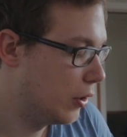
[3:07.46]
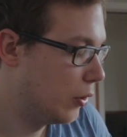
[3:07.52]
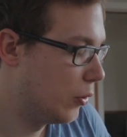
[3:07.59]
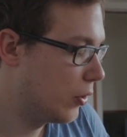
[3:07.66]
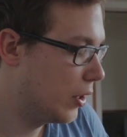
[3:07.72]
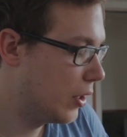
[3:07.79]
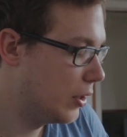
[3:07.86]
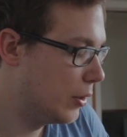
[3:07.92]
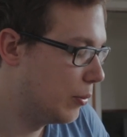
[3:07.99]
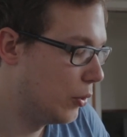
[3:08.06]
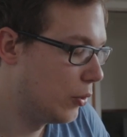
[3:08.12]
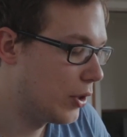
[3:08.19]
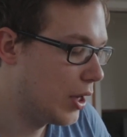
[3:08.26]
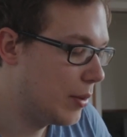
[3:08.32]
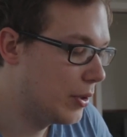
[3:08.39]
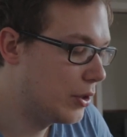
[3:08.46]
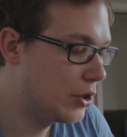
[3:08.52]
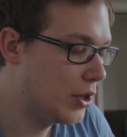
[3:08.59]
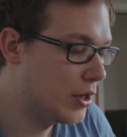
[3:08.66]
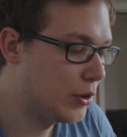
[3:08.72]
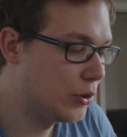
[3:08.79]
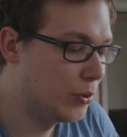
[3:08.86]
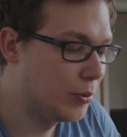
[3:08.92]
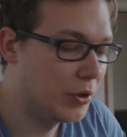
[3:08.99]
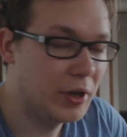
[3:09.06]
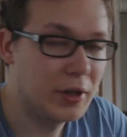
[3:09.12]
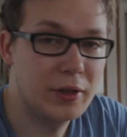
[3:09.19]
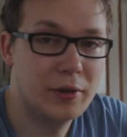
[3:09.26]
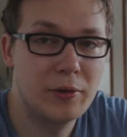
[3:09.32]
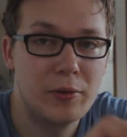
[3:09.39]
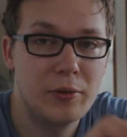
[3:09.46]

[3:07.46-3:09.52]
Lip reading: look at the blue cabbage and the turmeric.